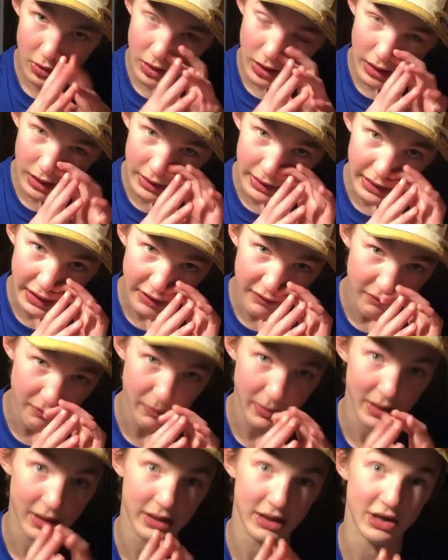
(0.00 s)
a Native
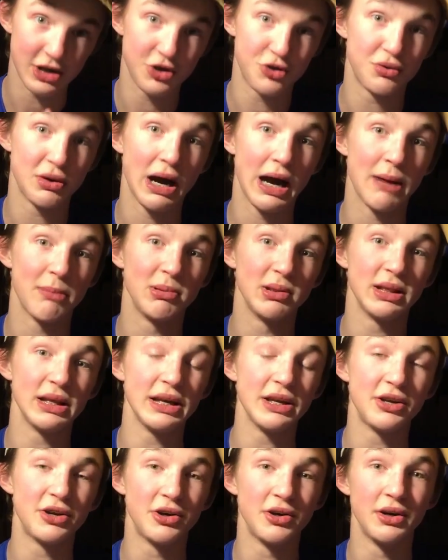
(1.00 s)
American tribe
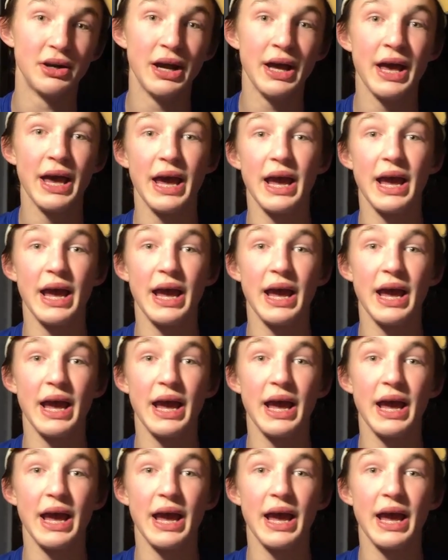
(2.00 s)
leader,